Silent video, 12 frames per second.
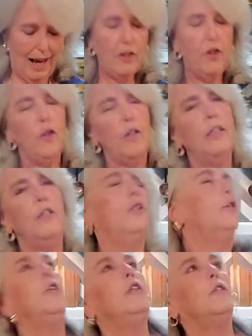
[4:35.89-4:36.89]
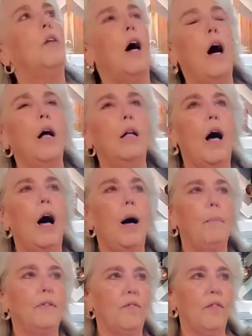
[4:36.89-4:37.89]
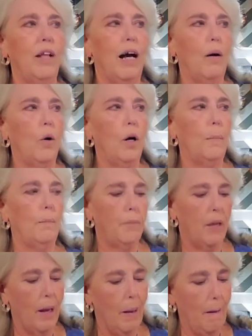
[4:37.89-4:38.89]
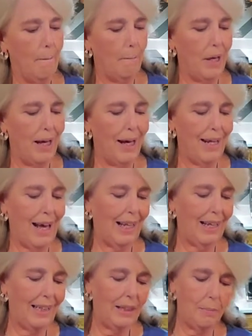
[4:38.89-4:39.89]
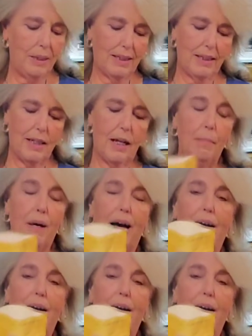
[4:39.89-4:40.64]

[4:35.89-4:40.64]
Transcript: and you can use all almond flour, but I like to mix it up.